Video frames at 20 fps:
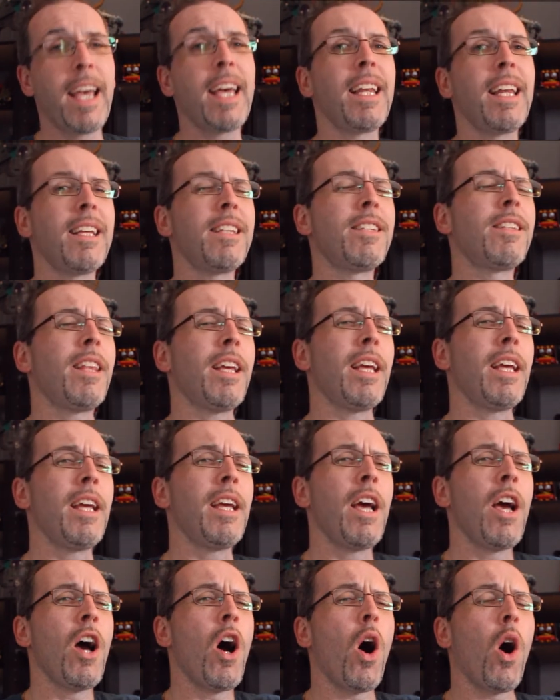It is
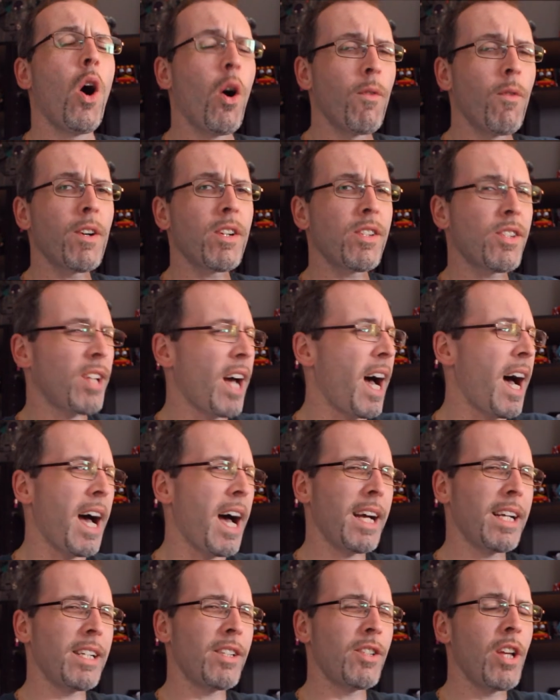the
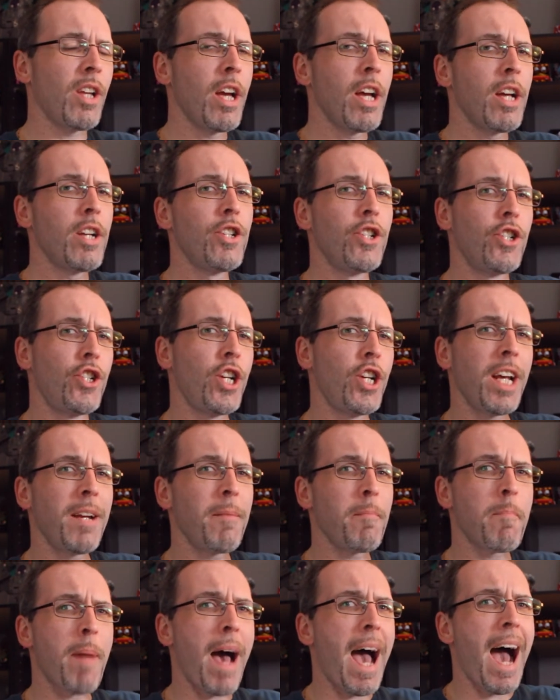oversized
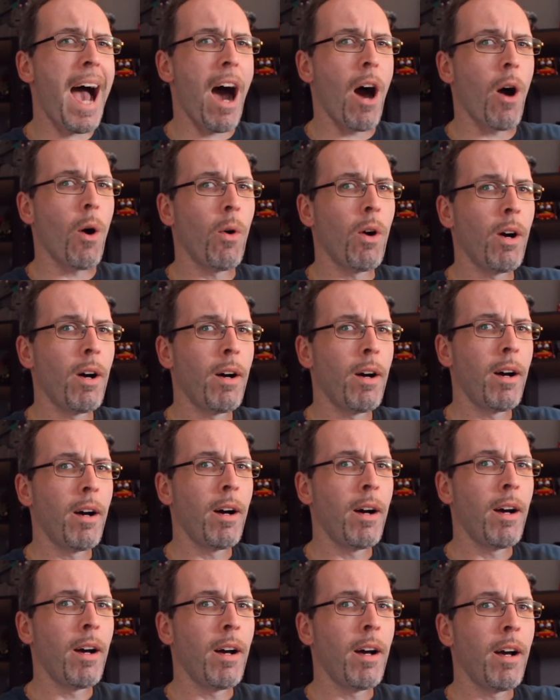Jinbao
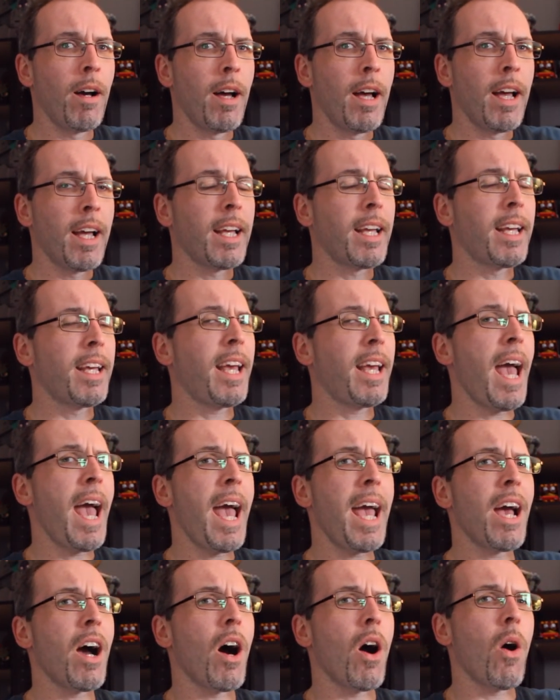
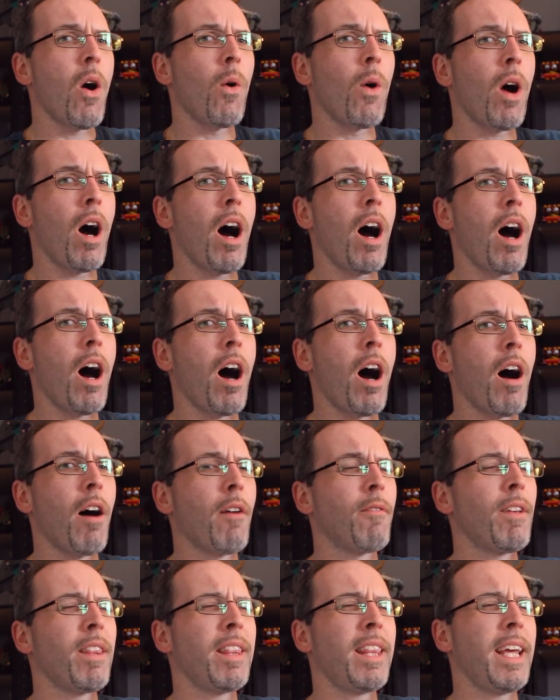KO
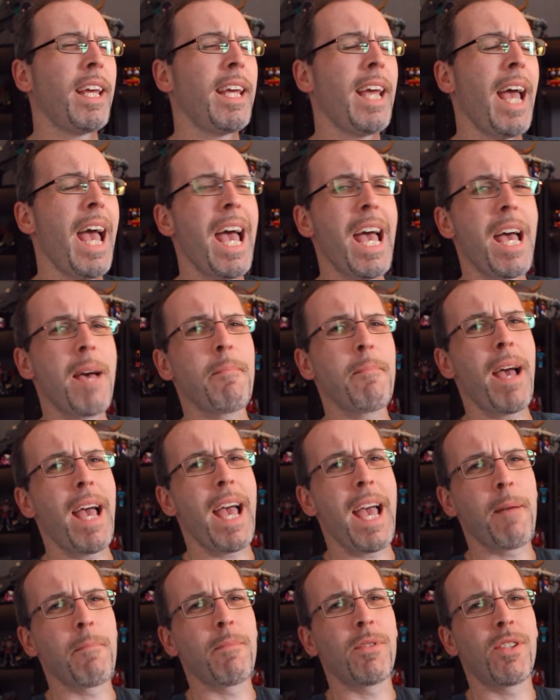of the
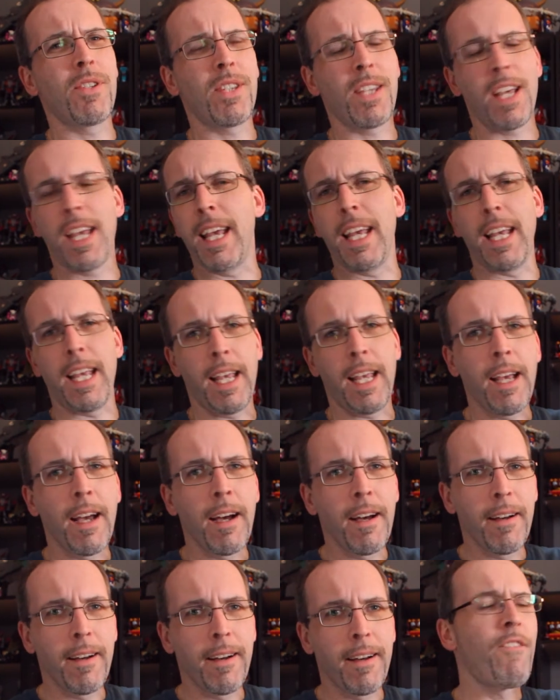MMC
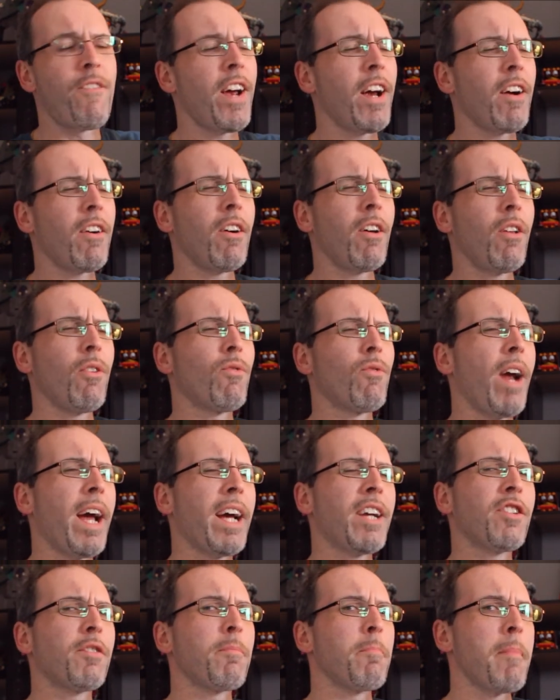Feral
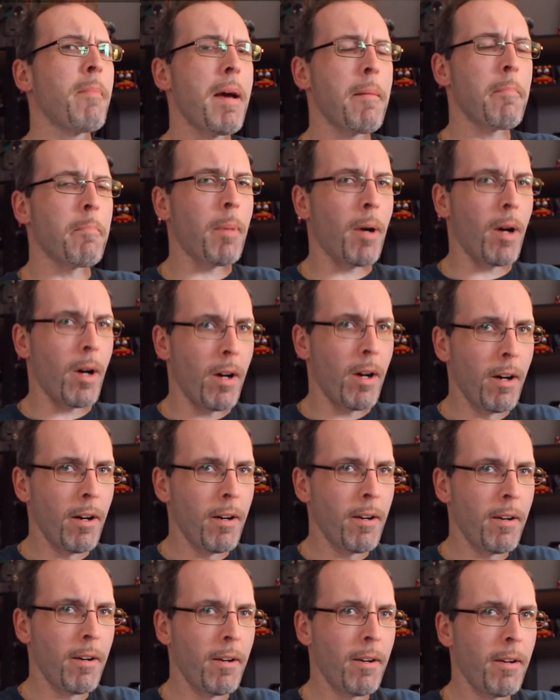Rex member
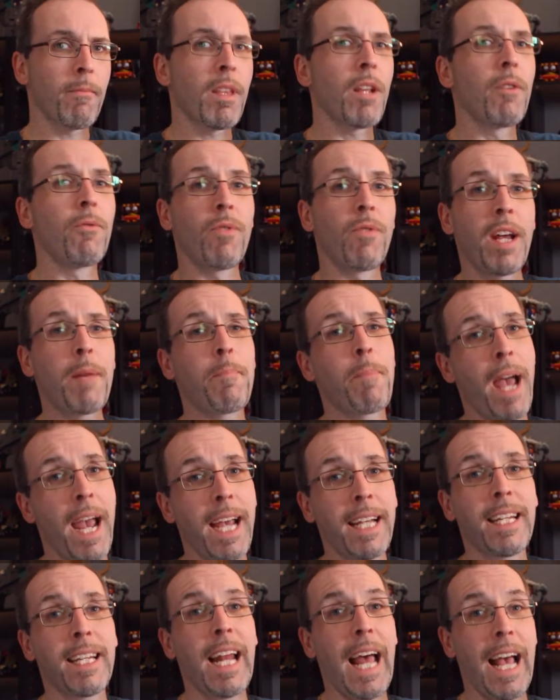
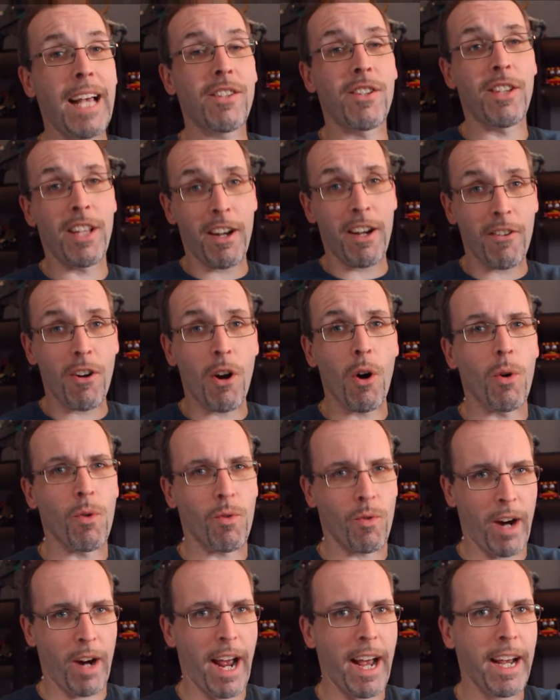repainted as Nero
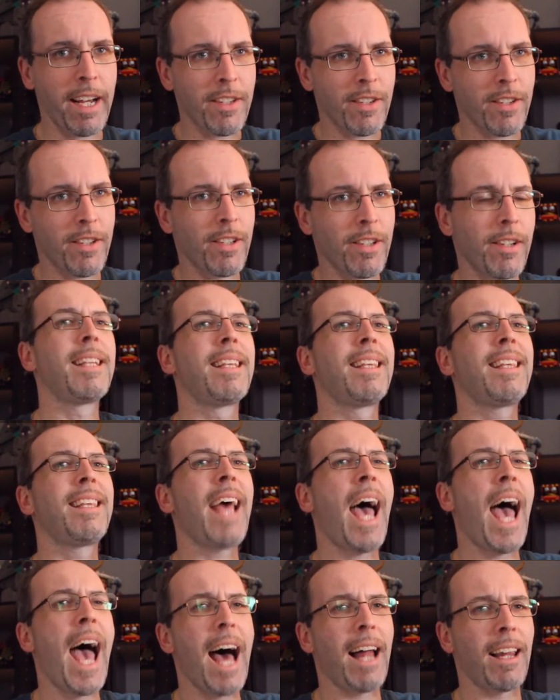Rex
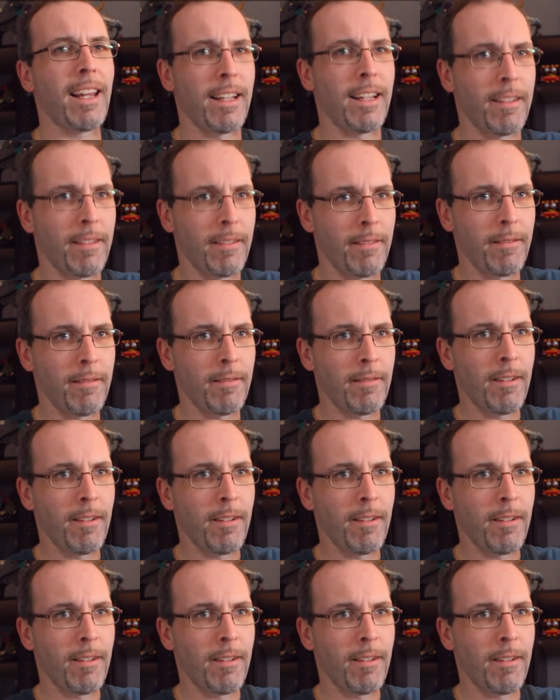Talon